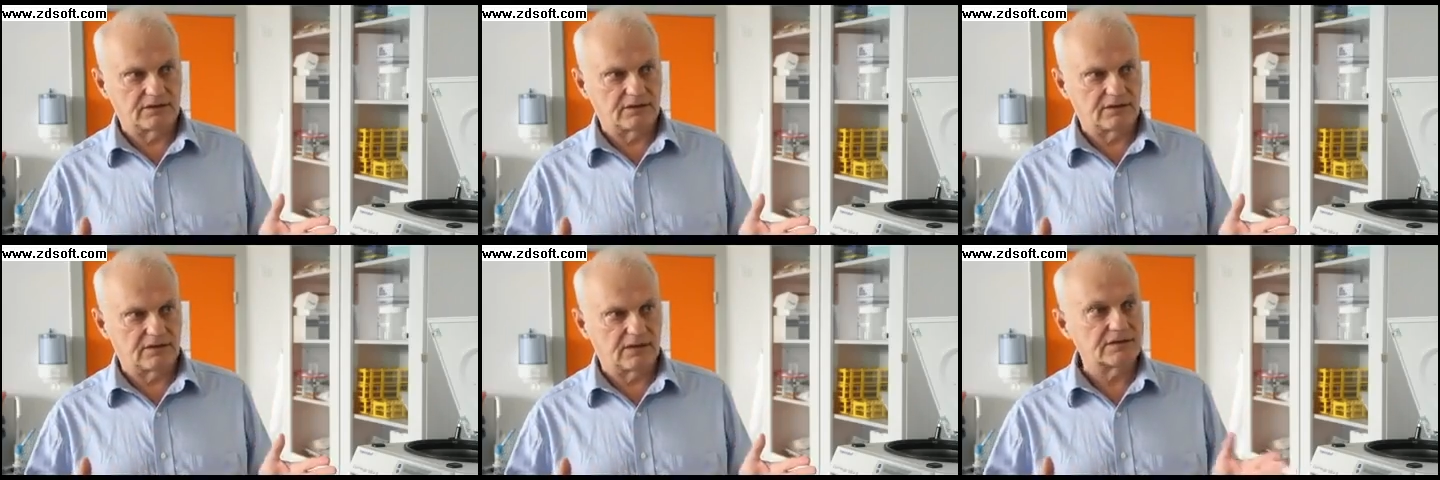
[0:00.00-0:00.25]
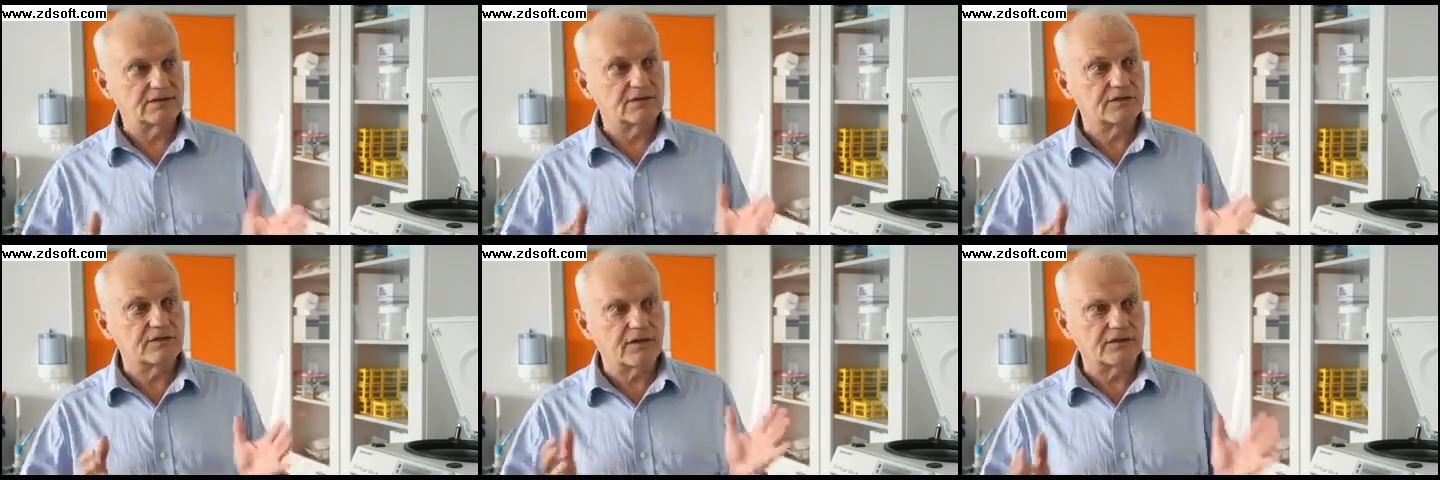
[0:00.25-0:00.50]
It
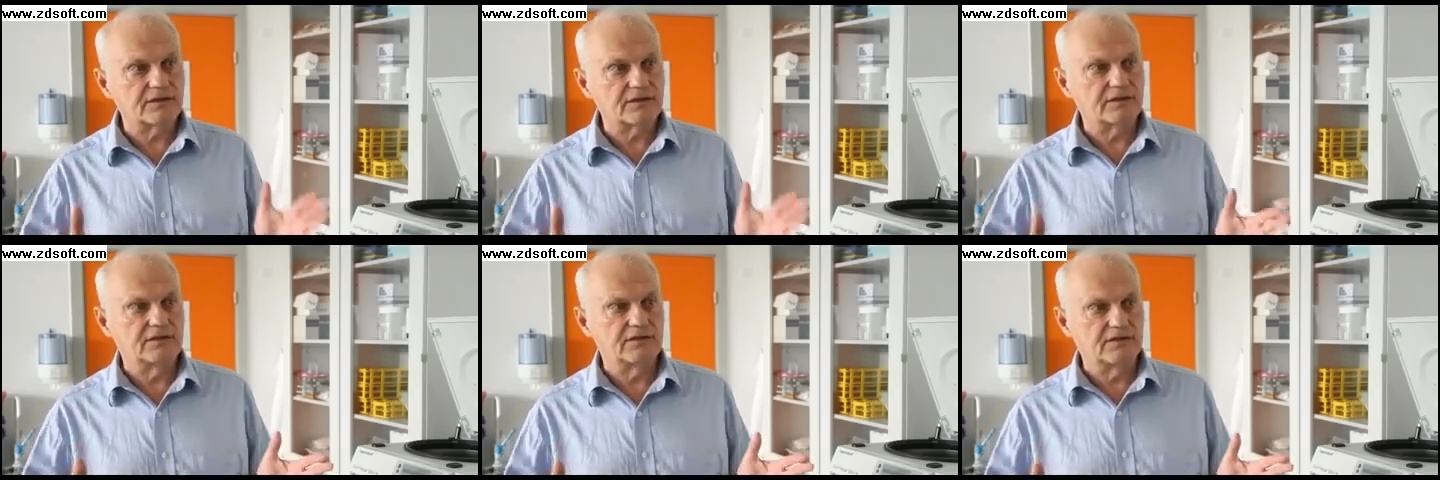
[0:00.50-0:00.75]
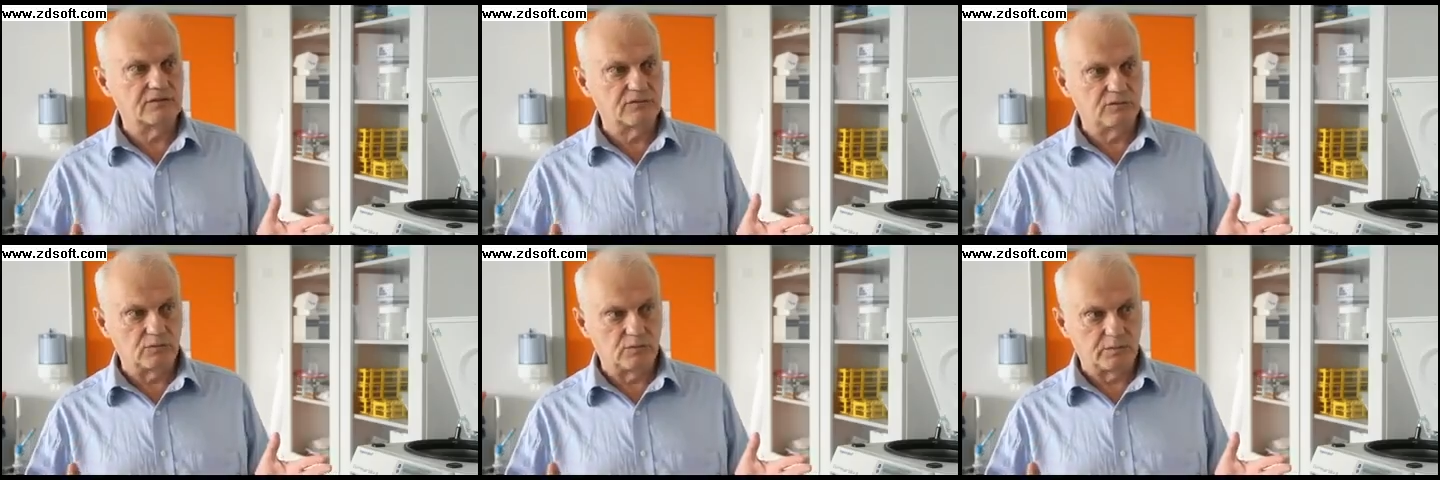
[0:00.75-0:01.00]
has nothing to
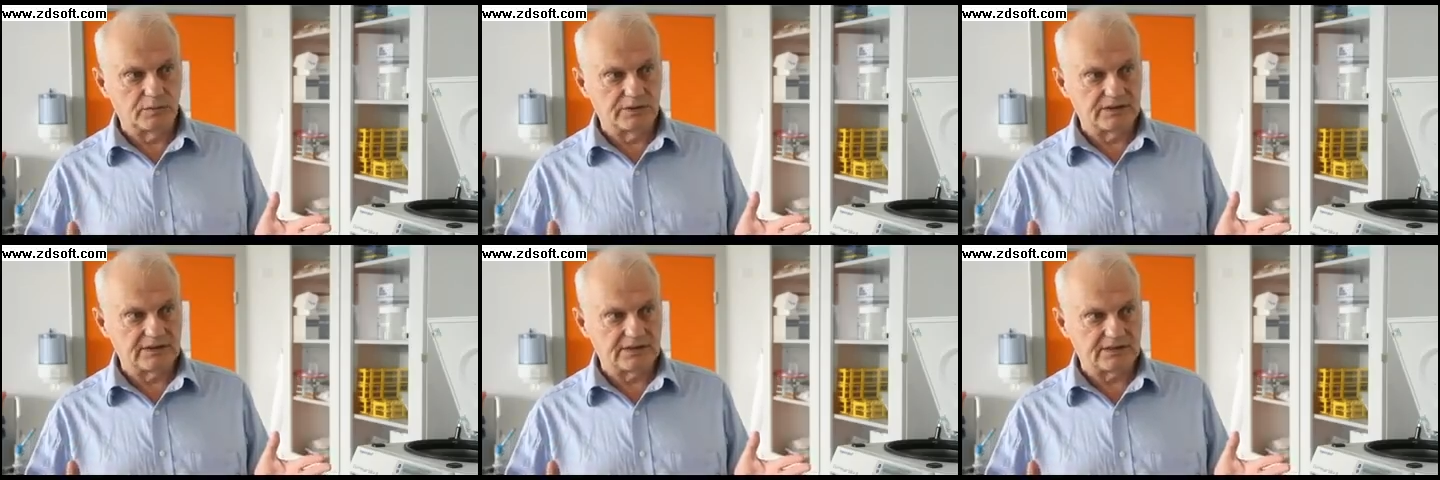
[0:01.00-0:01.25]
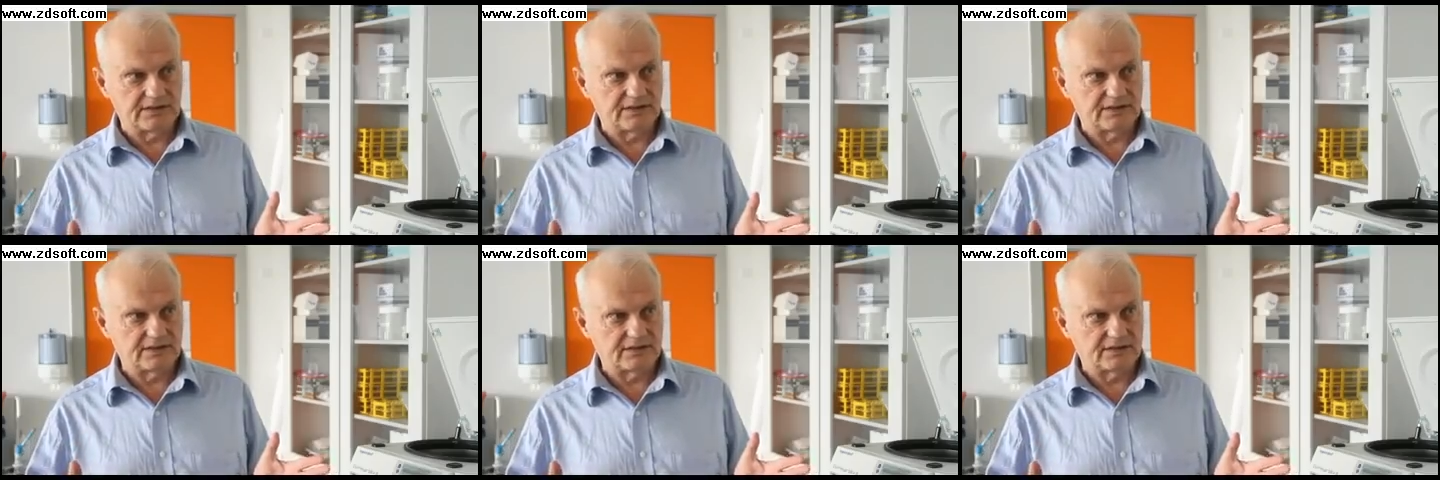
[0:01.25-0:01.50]
do with
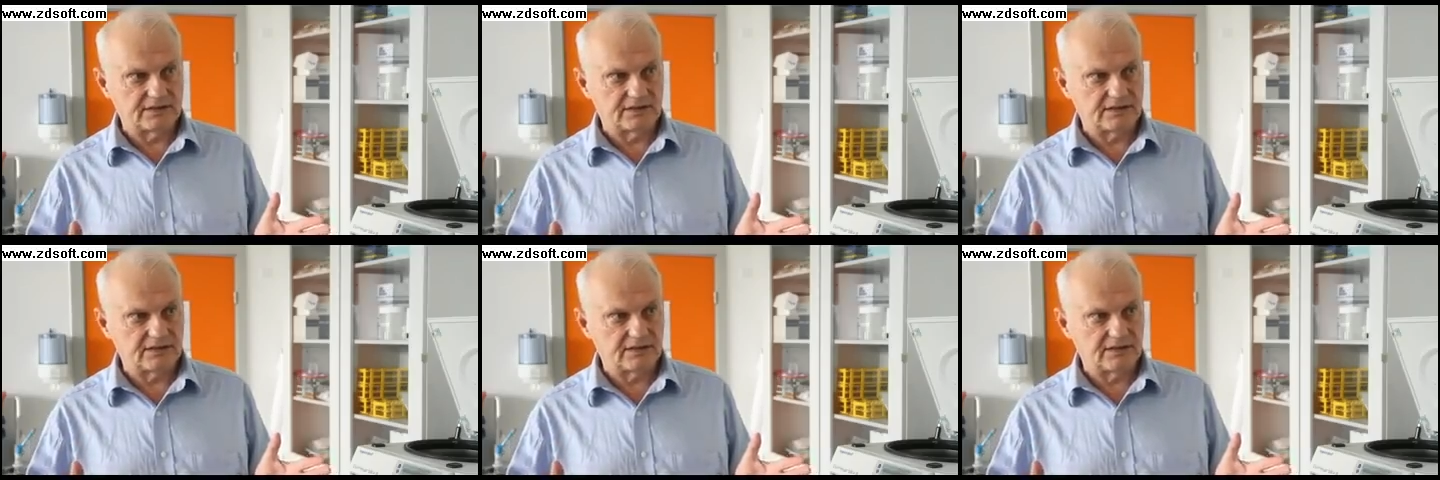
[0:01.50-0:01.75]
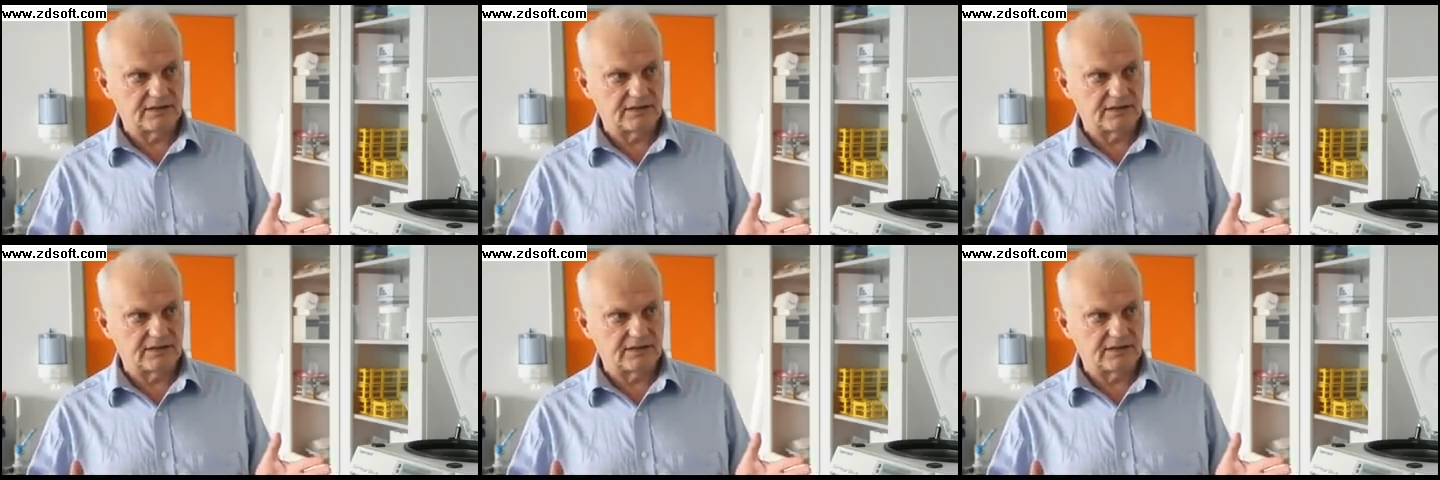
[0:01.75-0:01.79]
ECT.